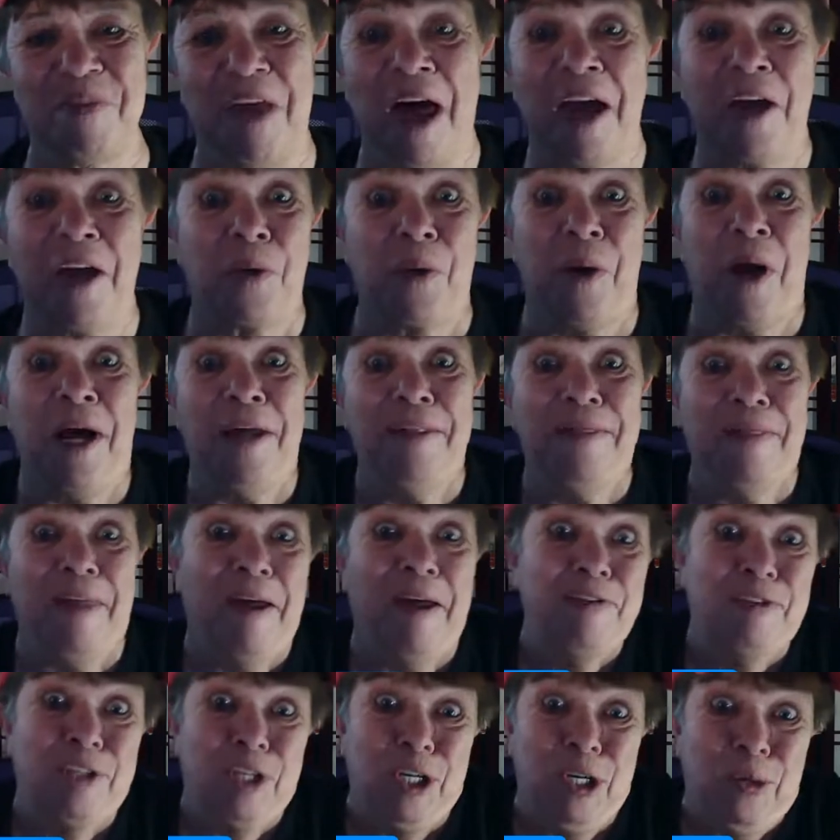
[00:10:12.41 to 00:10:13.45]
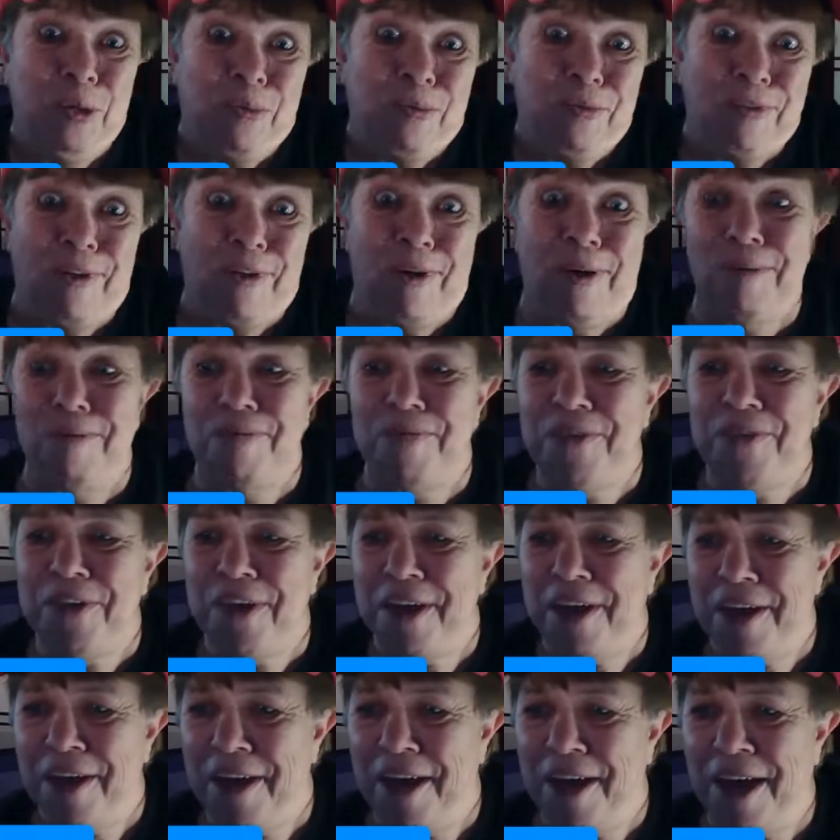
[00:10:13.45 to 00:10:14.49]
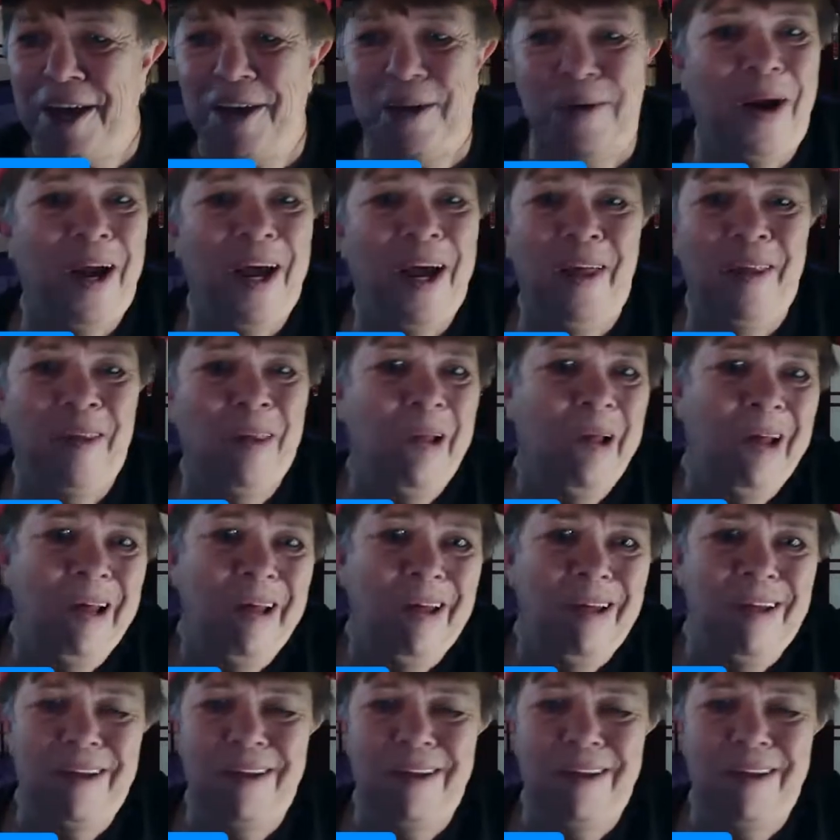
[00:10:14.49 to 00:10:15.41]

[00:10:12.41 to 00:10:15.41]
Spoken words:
I cried then too. So I cry a lot.